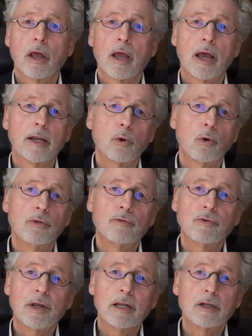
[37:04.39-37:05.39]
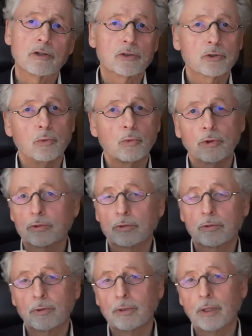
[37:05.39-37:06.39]
And all the feelings you
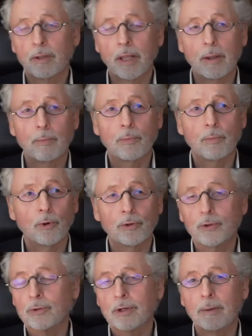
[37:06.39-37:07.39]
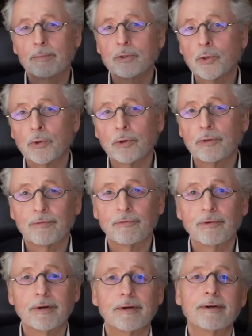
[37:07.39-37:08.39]
want that want to come during the
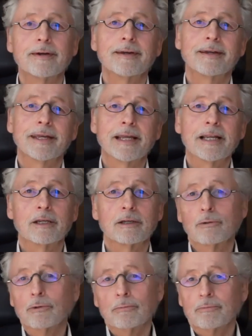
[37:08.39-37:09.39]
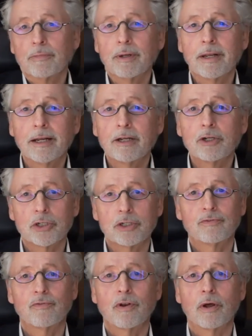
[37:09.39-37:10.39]
healing, let it
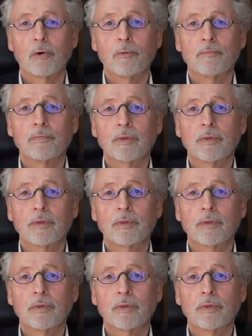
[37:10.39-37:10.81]
just flow.